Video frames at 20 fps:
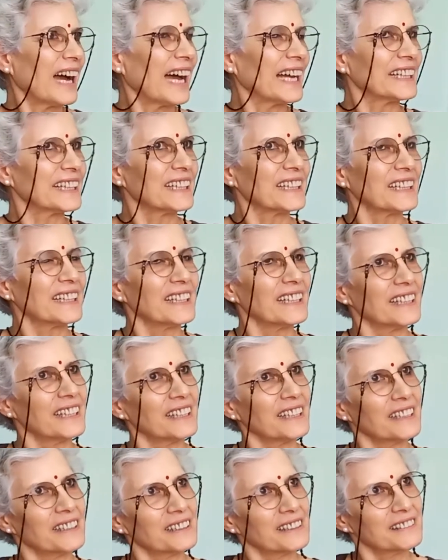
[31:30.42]
and
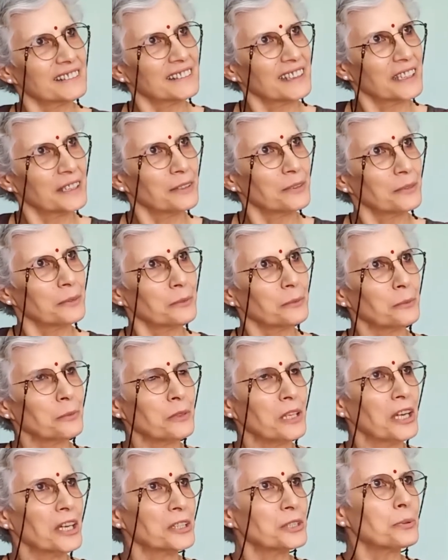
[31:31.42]
then
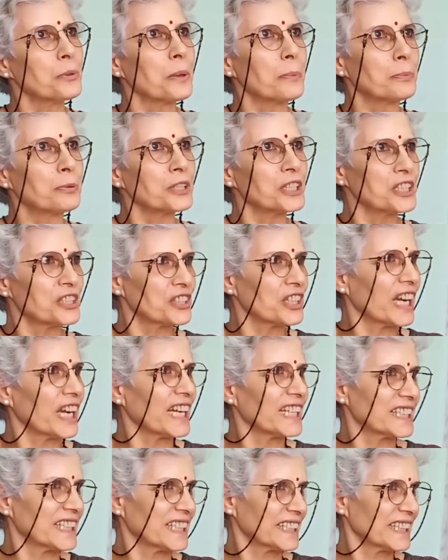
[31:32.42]
learn to
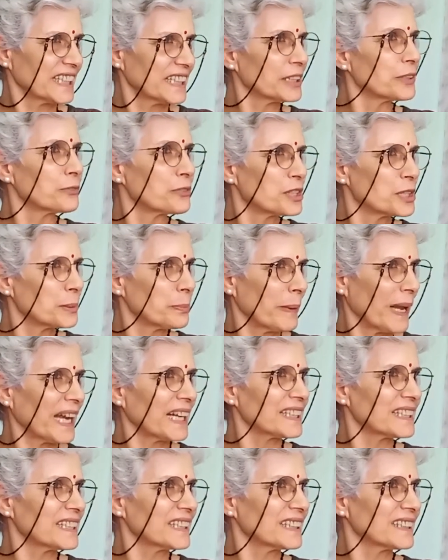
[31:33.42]
appreciate it and
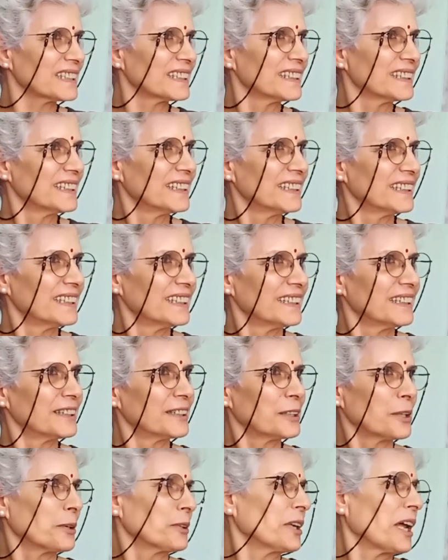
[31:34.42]
respect it,
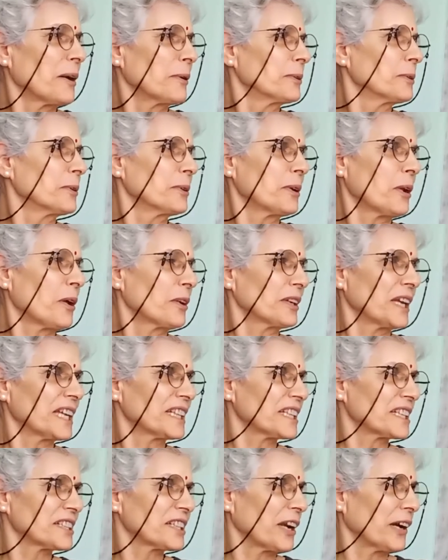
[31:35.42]
you know, not
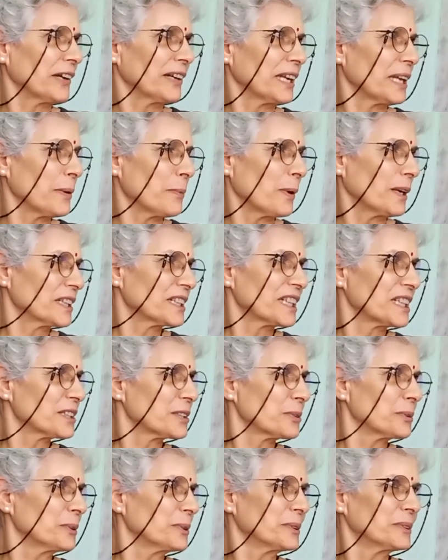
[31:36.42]
necessarily wanting
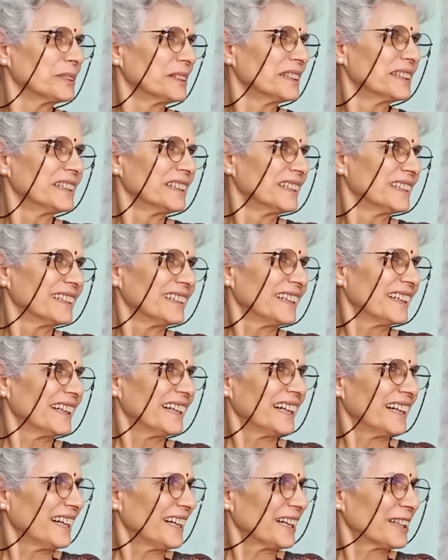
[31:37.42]
to
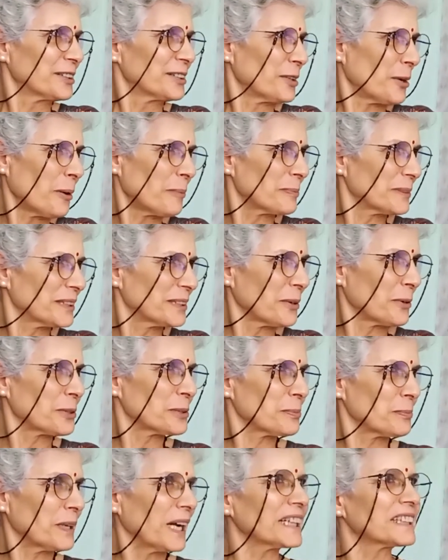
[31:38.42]
adopt those
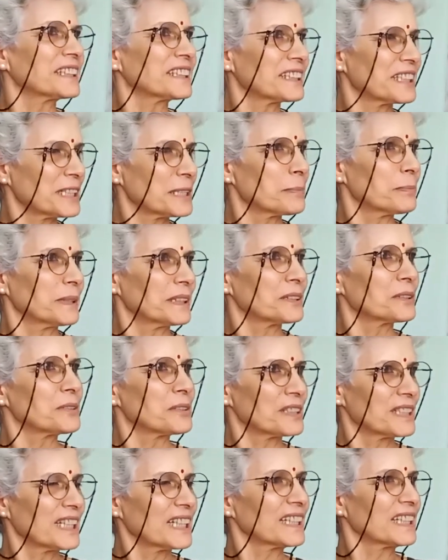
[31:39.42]
practices, but to
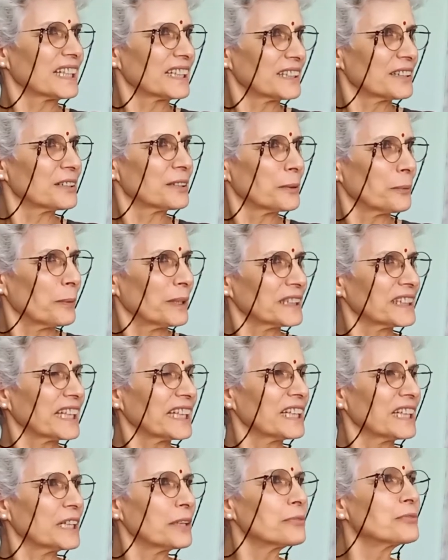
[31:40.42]
see that, you know, one
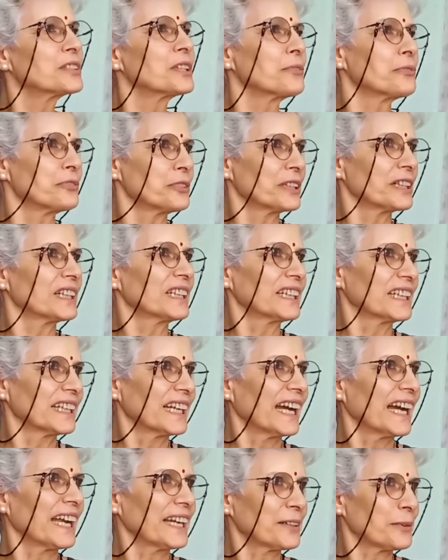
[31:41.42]
can live differently
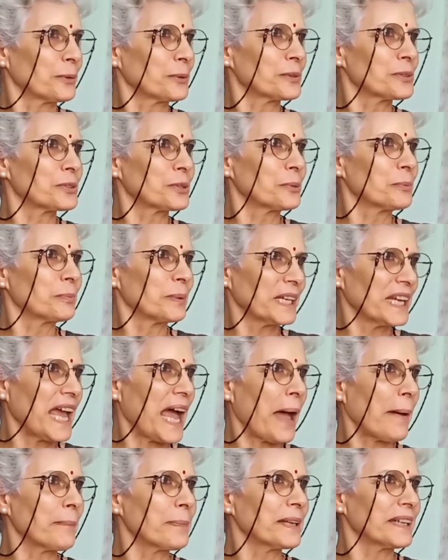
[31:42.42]
and also be
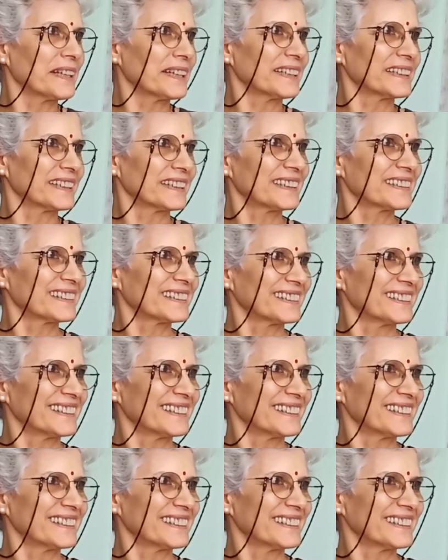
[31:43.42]
happy and